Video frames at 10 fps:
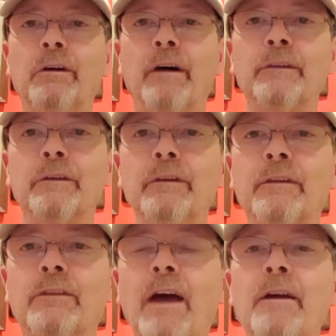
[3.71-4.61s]
collector.
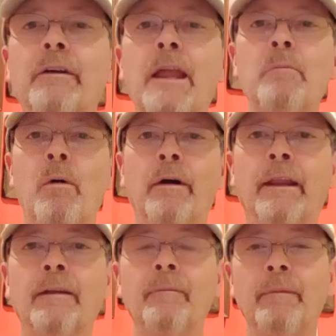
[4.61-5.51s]
It's Saturday
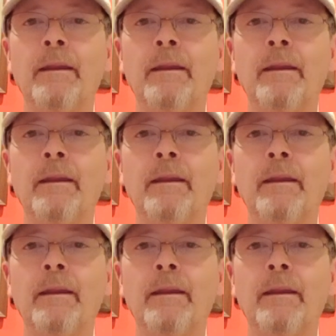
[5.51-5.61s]
morning.